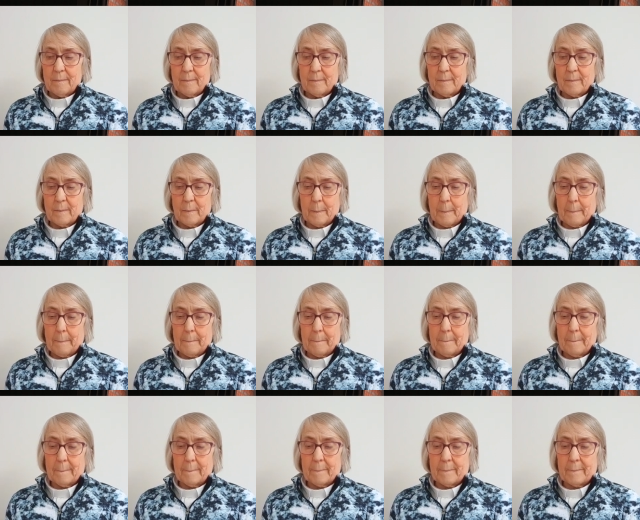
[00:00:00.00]

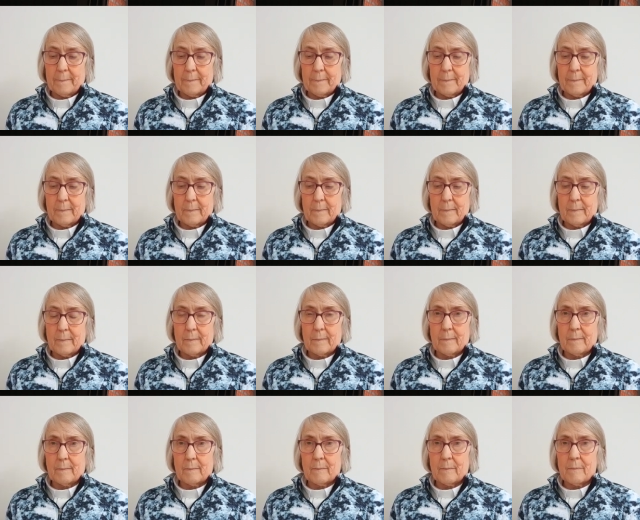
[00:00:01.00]

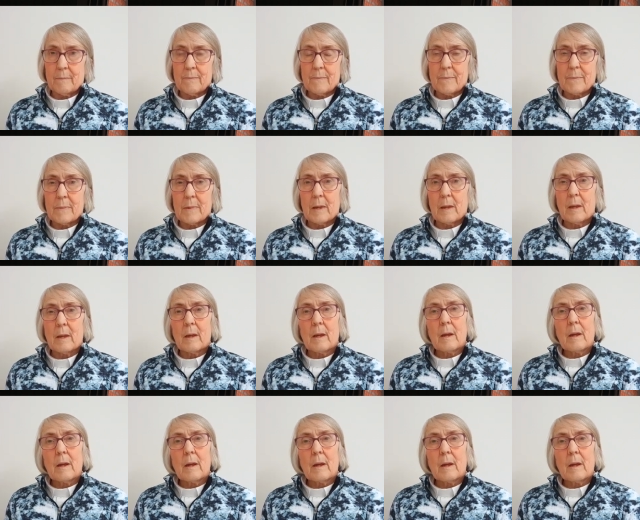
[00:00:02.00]
Nobody speaks.